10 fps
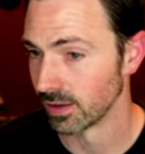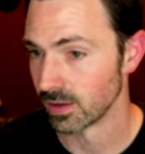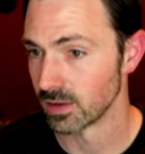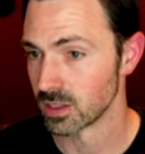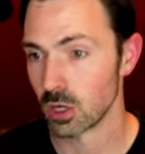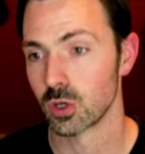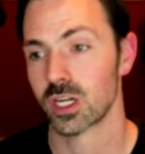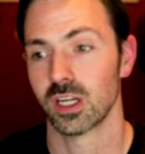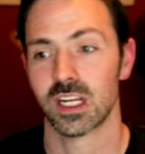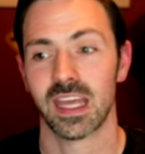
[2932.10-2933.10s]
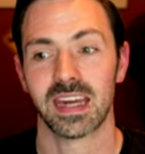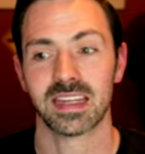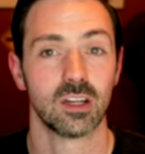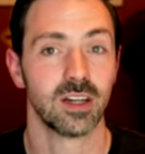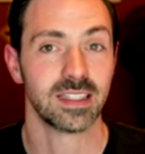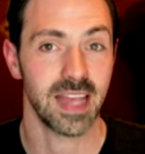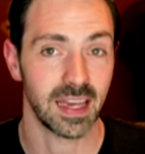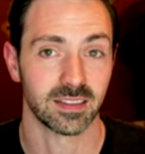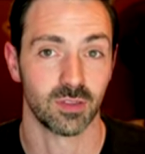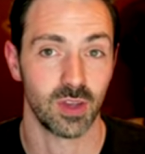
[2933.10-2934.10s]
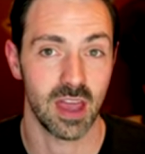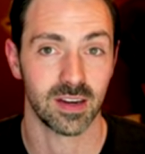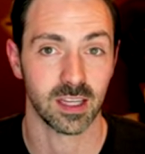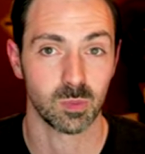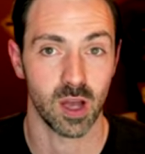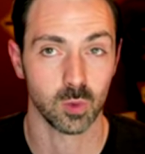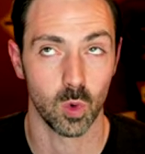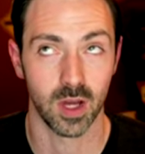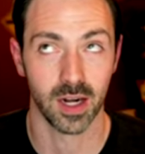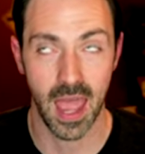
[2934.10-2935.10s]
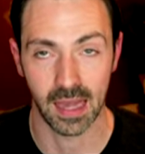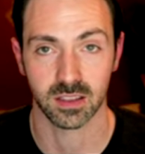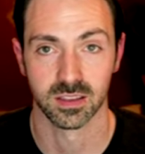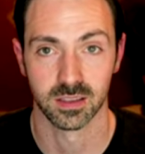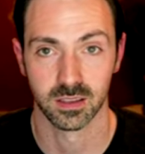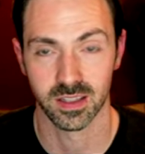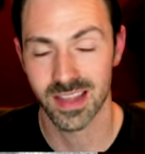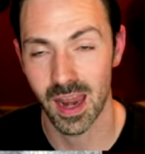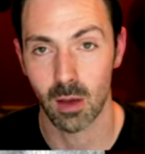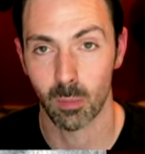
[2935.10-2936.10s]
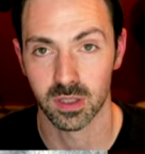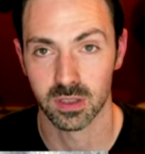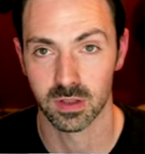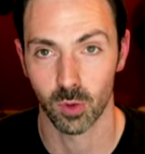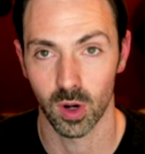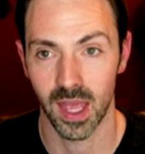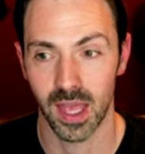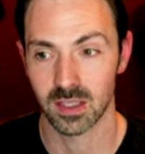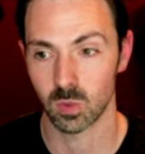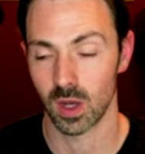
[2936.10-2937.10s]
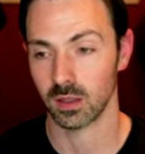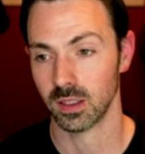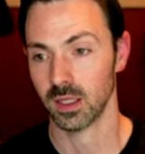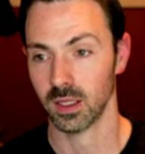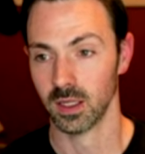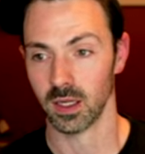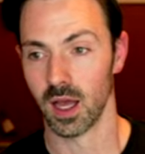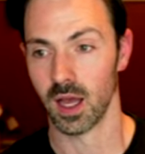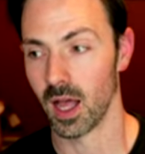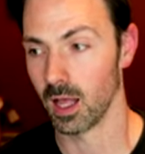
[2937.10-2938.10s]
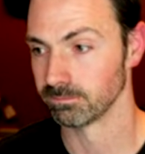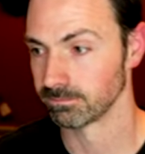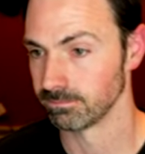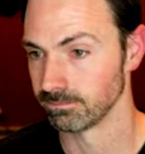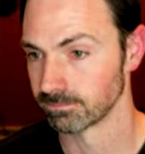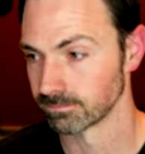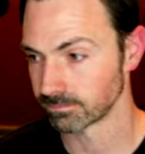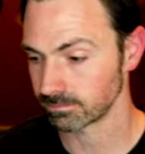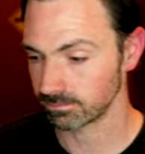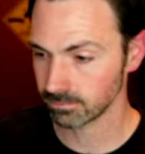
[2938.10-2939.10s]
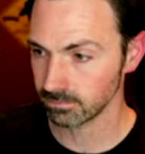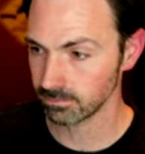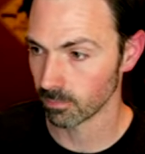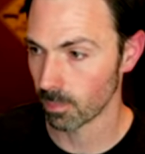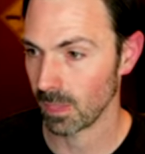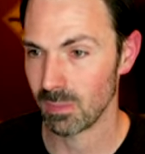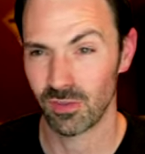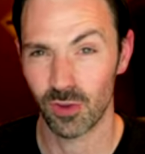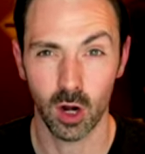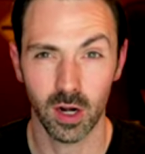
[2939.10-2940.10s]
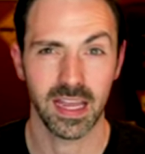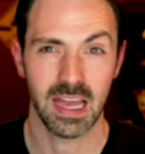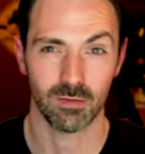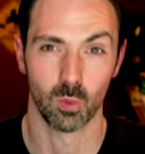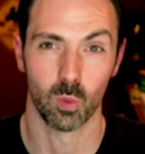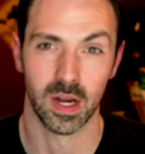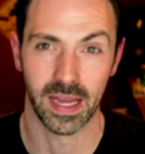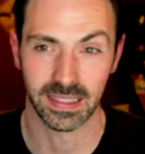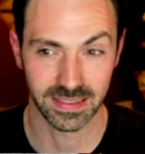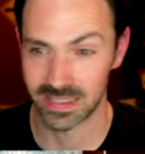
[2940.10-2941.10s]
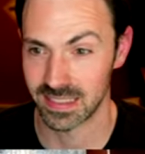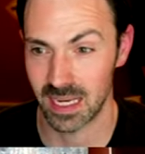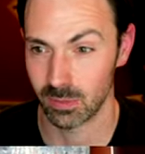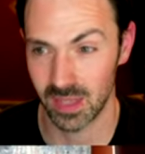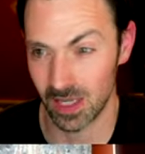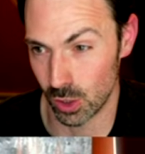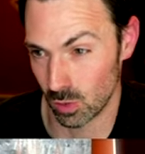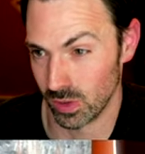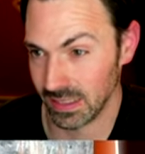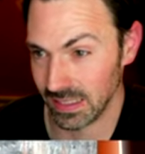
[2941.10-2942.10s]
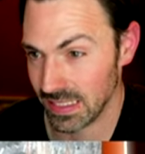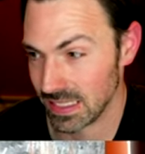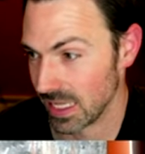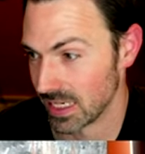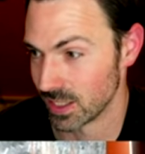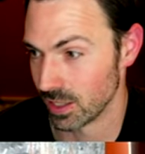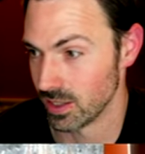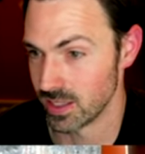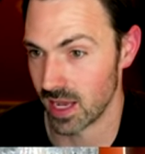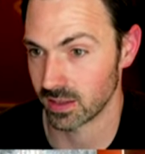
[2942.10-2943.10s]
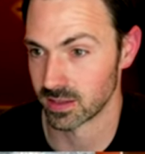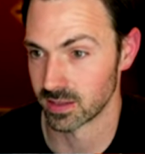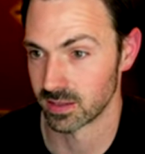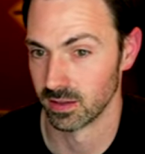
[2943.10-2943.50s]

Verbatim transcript: So should you get a Series X if you have an Xbox One X? Because that outputs in four K as well. Um, I mean, if you already have a One X, it's the same thing. You really need to get a Series X.